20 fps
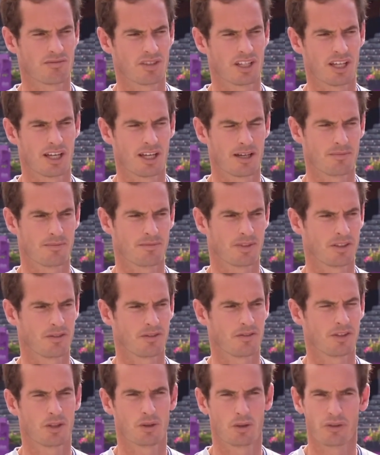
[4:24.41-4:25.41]
and
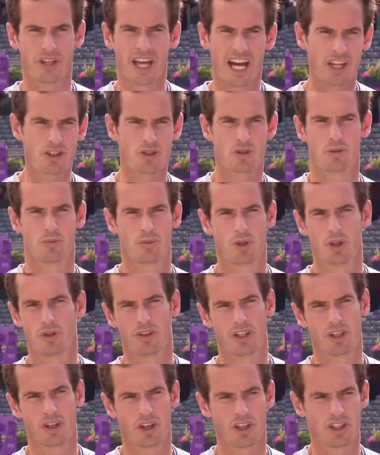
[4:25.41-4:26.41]
feel natural
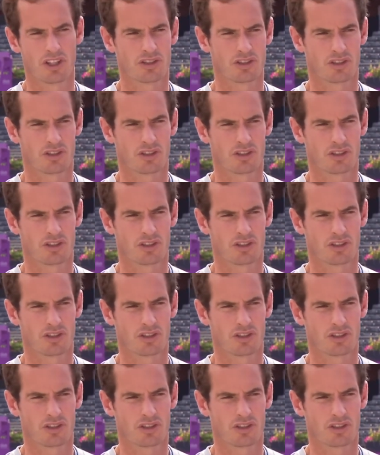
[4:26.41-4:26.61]
moving on it.